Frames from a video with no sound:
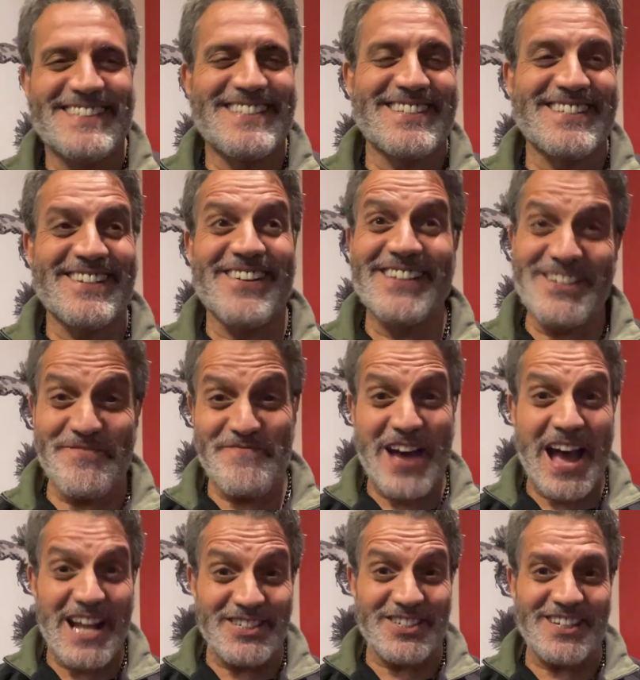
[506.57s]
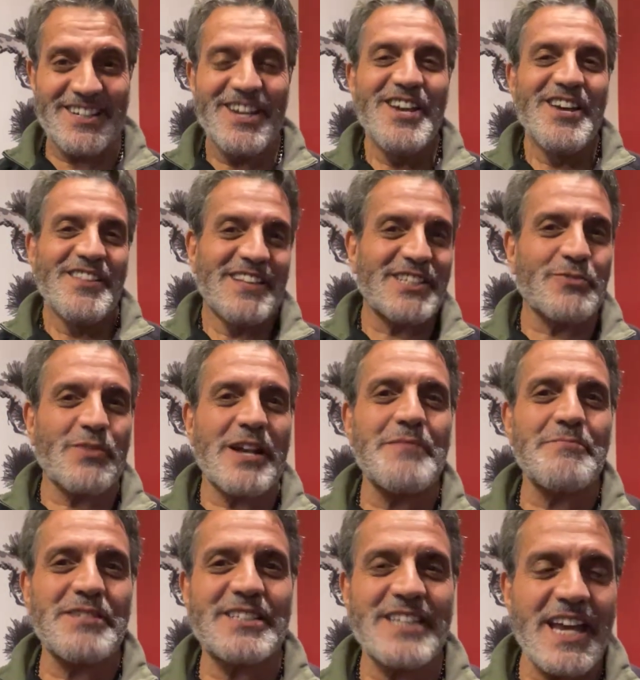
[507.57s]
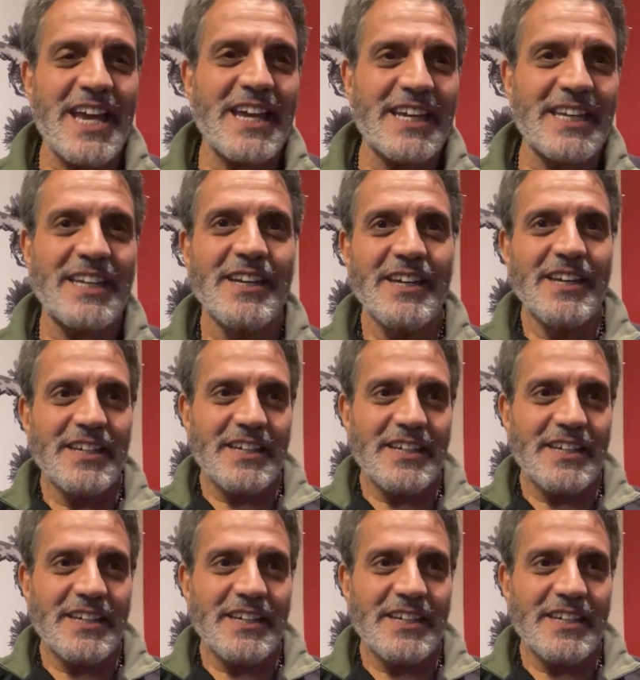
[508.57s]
so imagine, that's what I'm saying.